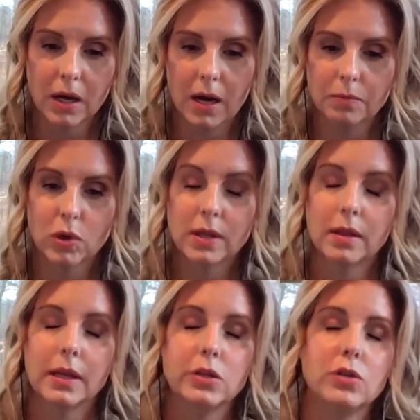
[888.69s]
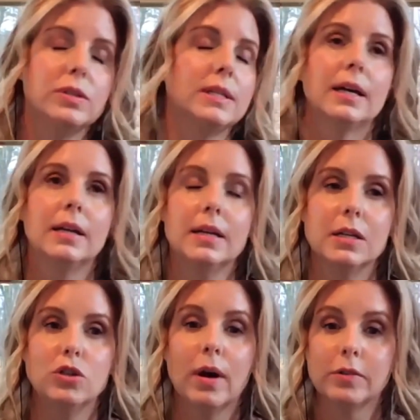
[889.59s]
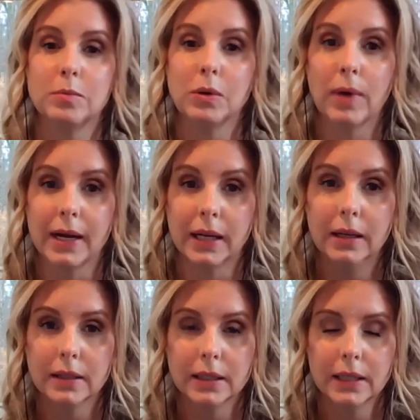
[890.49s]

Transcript: Um, one of the things you said is you have to be ready.